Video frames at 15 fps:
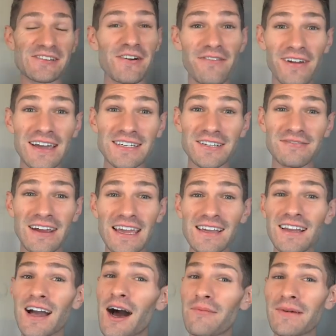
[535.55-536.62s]
Don't forget to
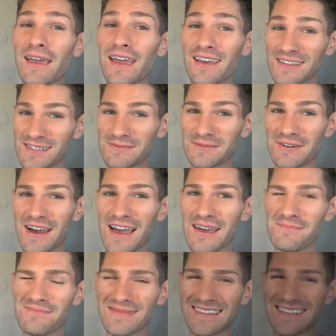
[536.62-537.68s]
rate, comment, and
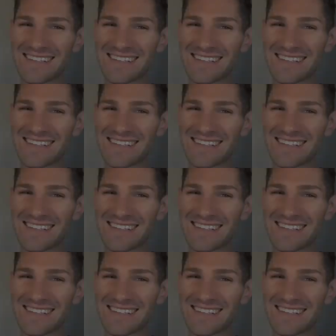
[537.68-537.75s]
subscribe.